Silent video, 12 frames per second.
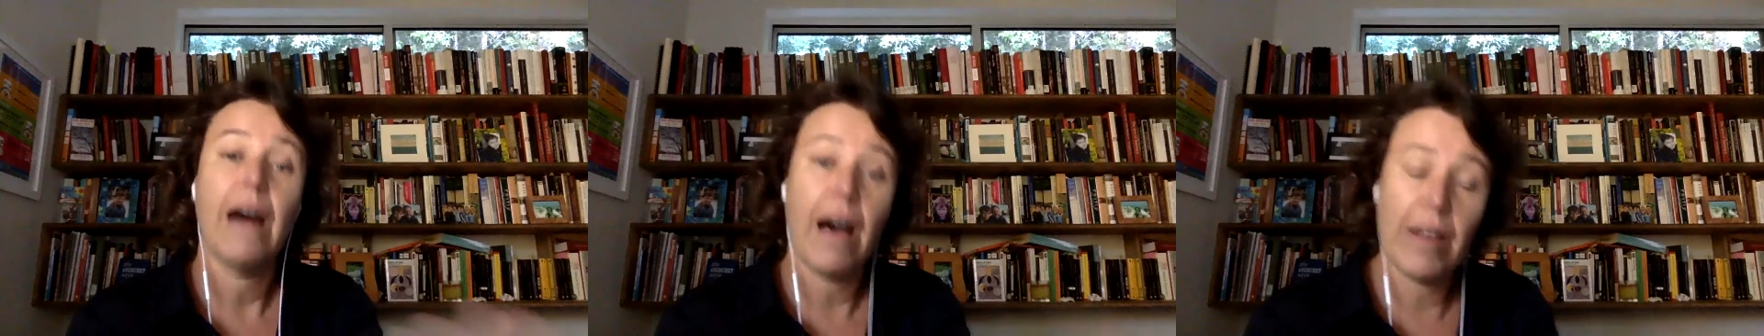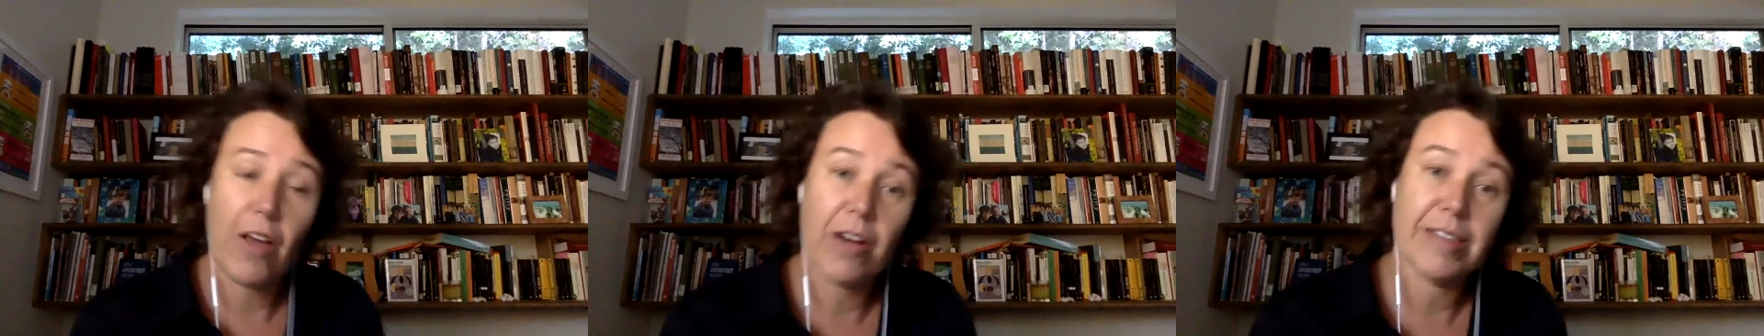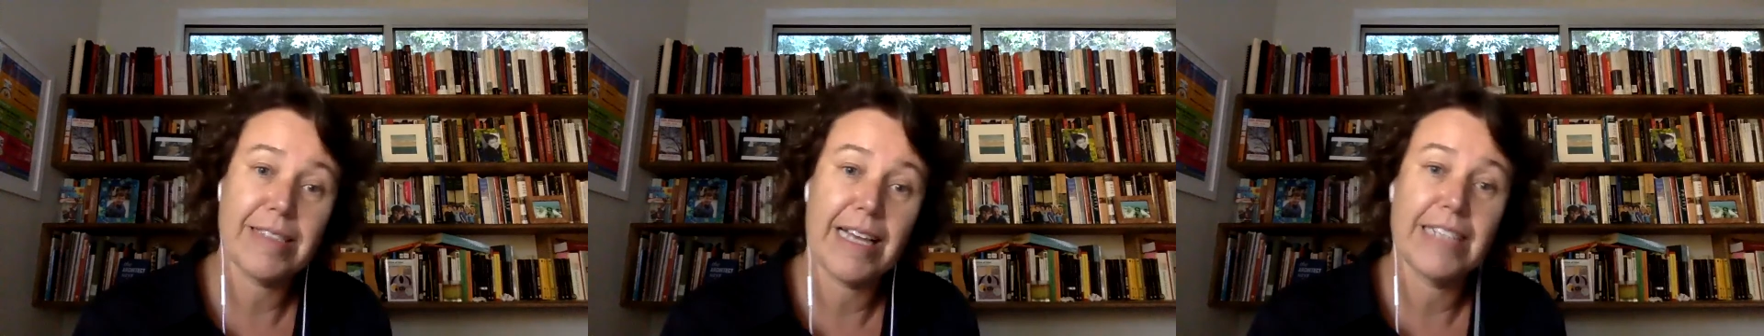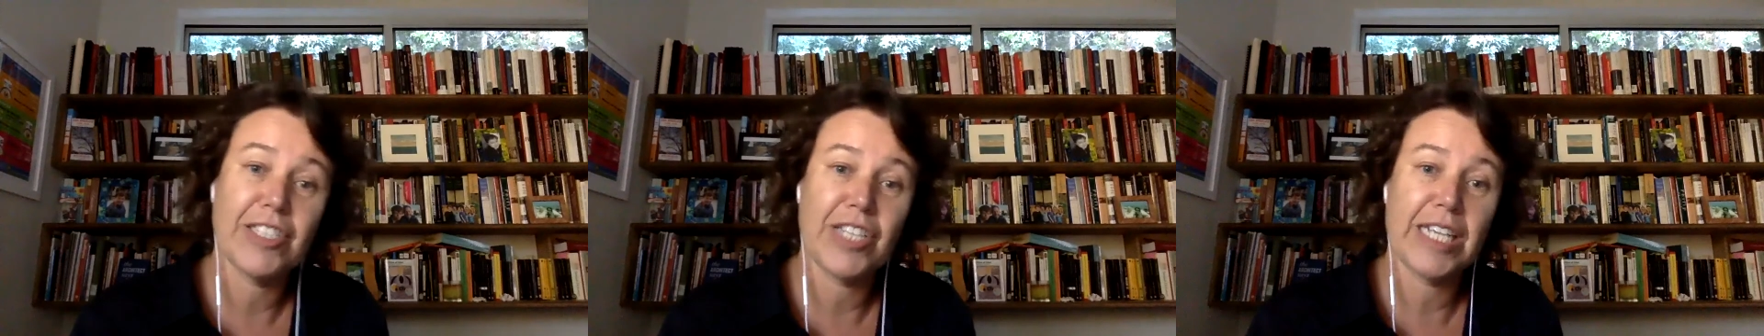
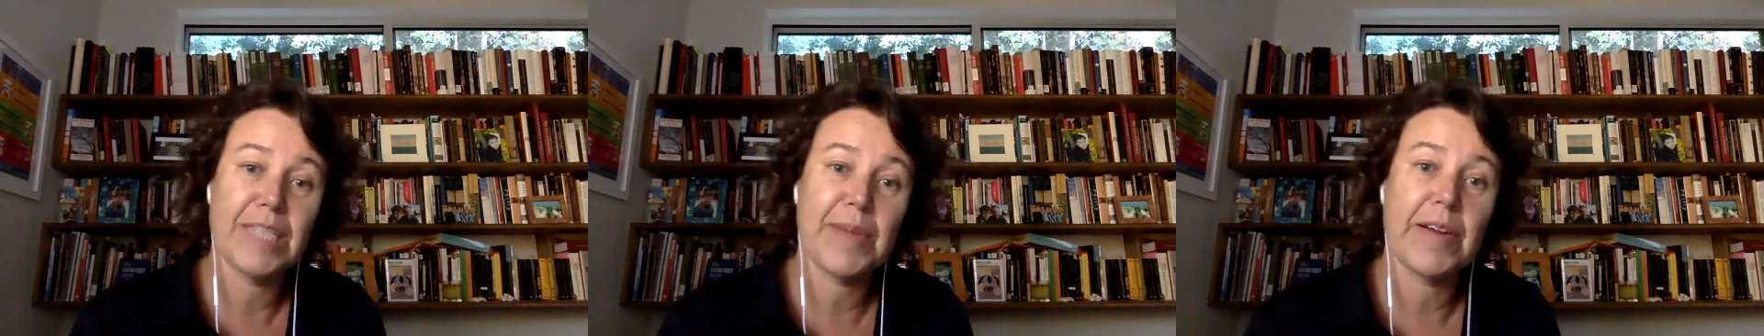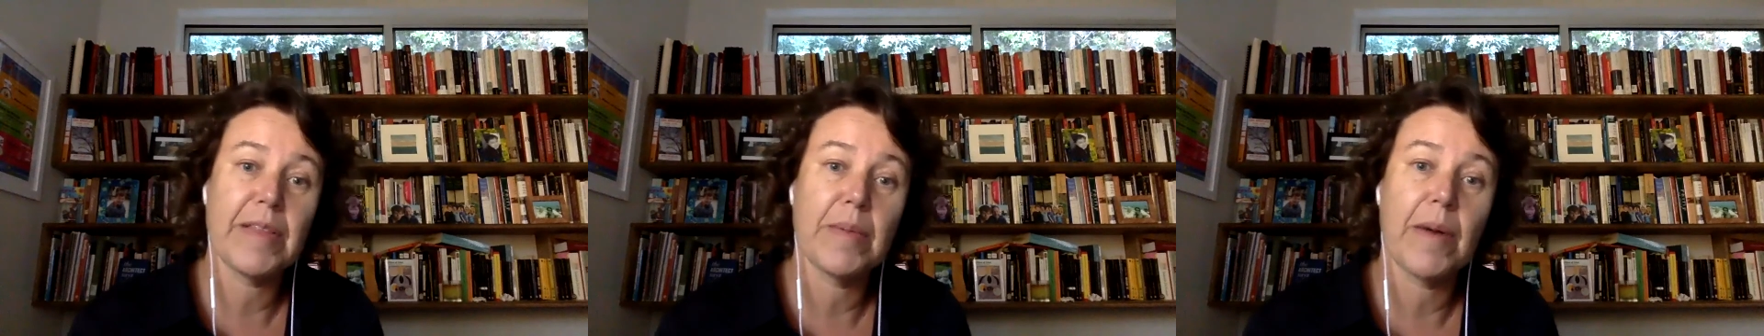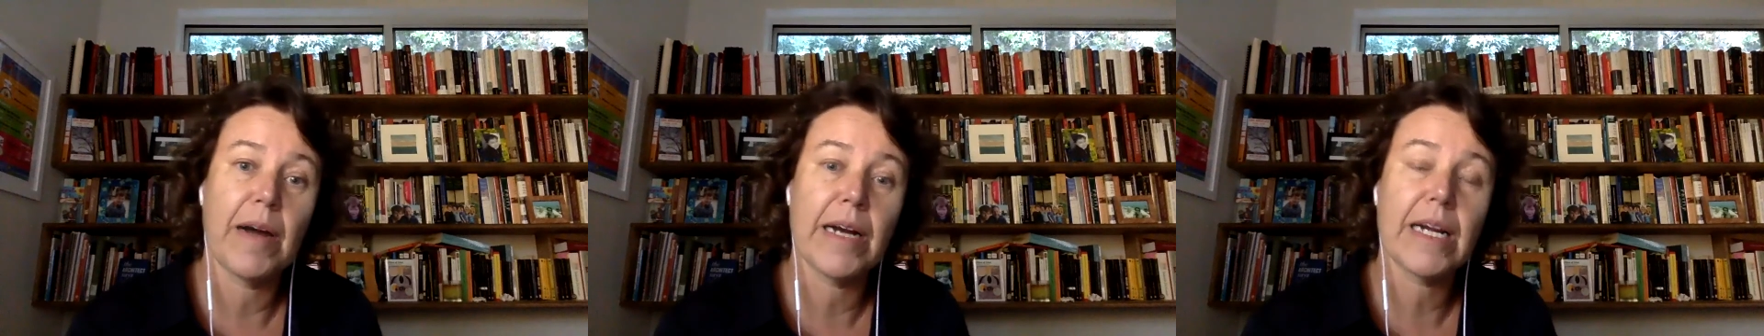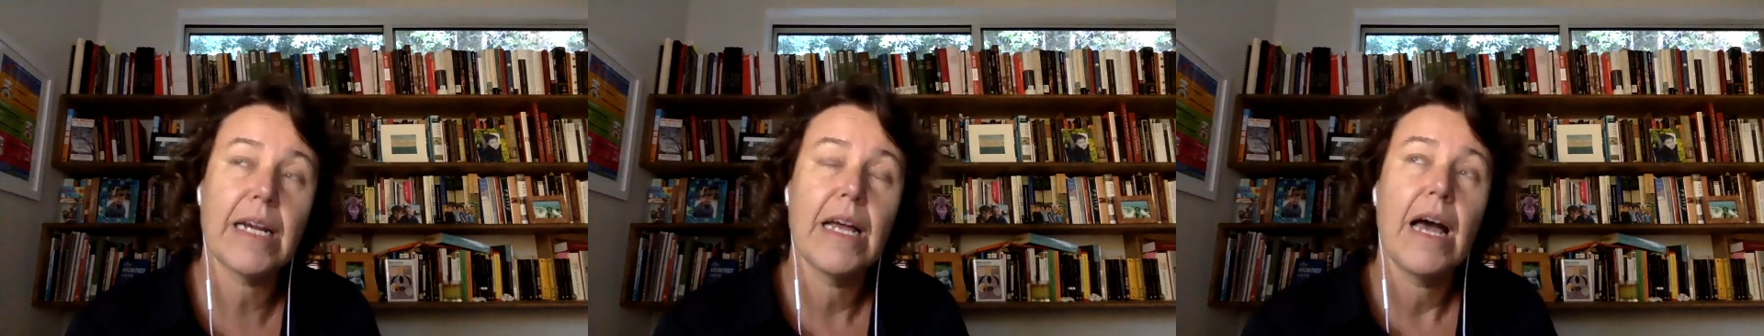alongside Shakespeare in the
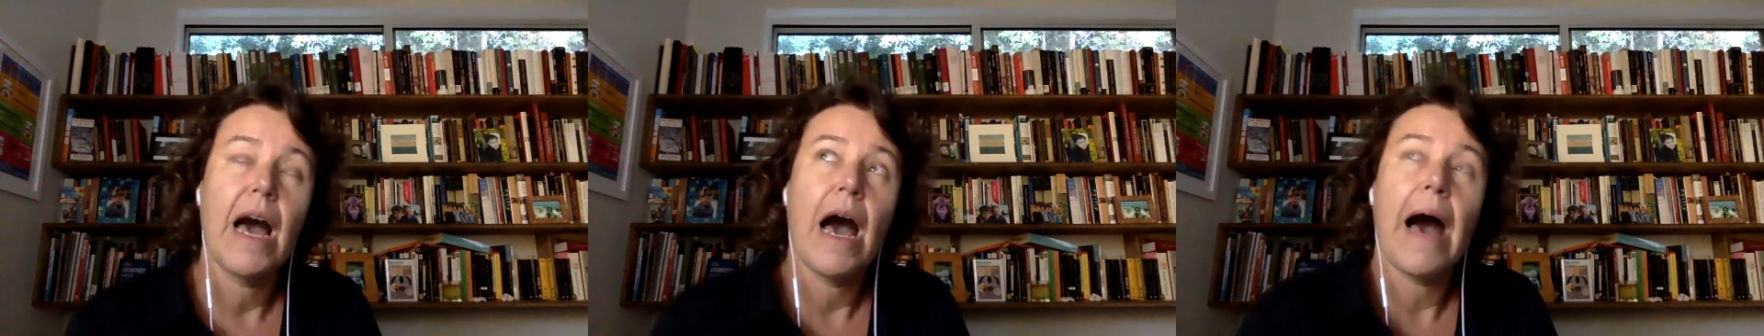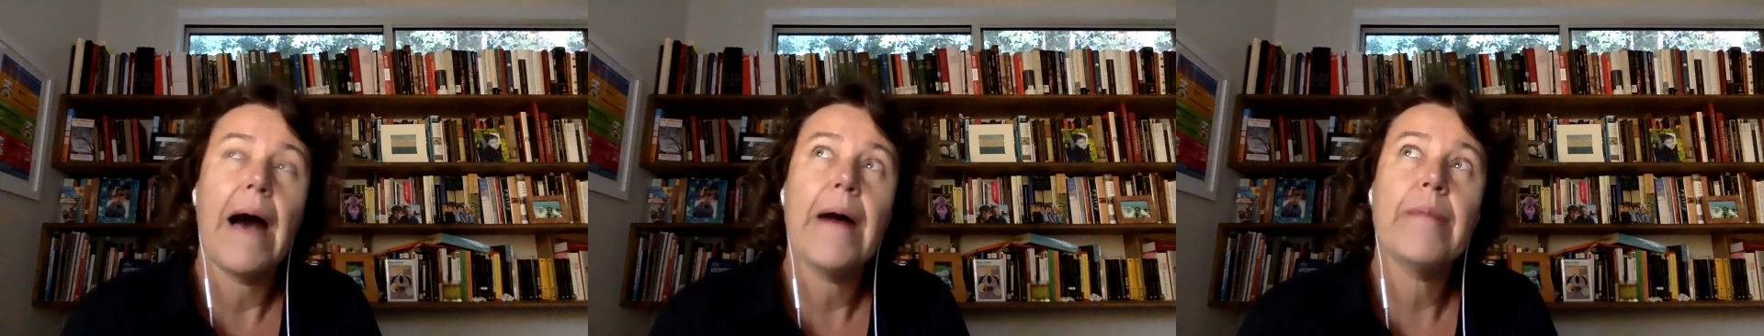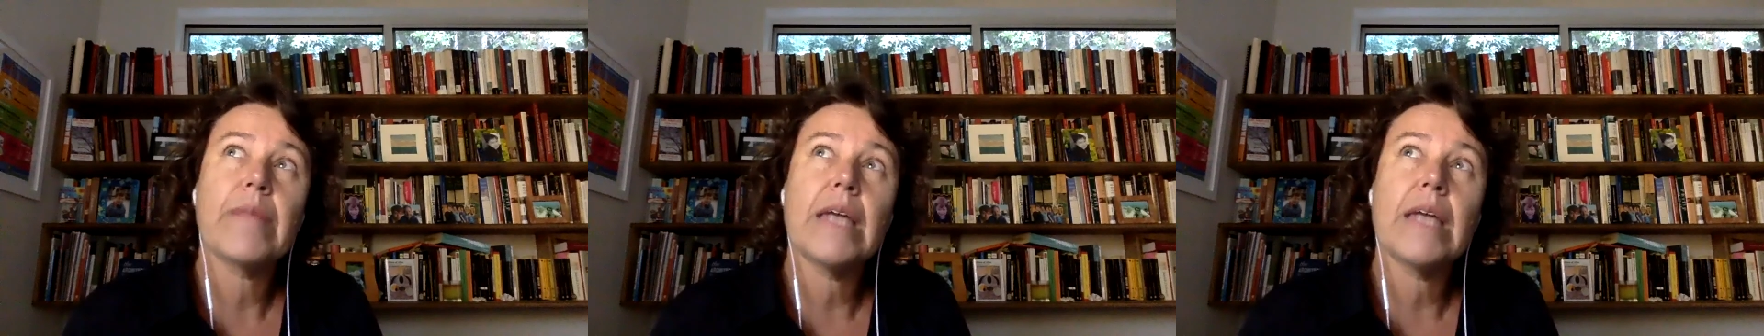park. Um,